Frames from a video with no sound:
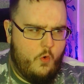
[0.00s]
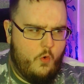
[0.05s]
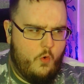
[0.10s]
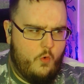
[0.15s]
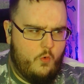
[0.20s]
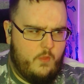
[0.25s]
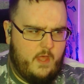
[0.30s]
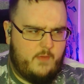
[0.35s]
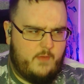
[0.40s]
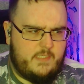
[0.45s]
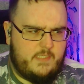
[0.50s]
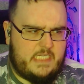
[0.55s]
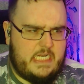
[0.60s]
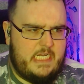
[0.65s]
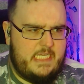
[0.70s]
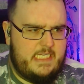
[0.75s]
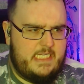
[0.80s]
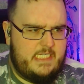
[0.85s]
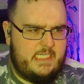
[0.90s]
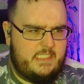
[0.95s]
Ooh, that was
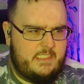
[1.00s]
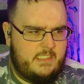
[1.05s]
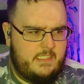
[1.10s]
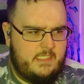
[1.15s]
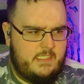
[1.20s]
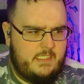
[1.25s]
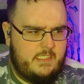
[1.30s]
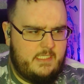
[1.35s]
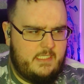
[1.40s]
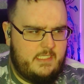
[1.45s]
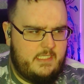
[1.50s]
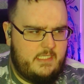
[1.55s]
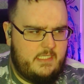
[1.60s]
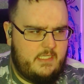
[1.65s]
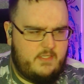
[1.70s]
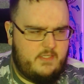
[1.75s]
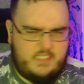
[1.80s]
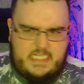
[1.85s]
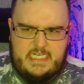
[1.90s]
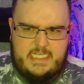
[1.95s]
clean.
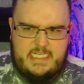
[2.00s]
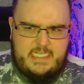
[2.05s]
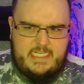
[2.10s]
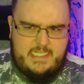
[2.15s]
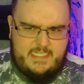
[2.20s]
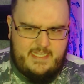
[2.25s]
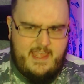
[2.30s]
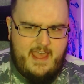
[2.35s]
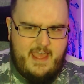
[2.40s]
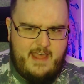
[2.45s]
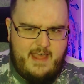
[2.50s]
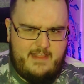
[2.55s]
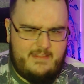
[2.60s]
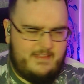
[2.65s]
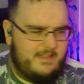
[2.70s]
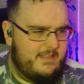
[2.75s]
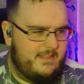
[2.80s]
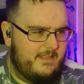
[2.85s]
That's clean as hell.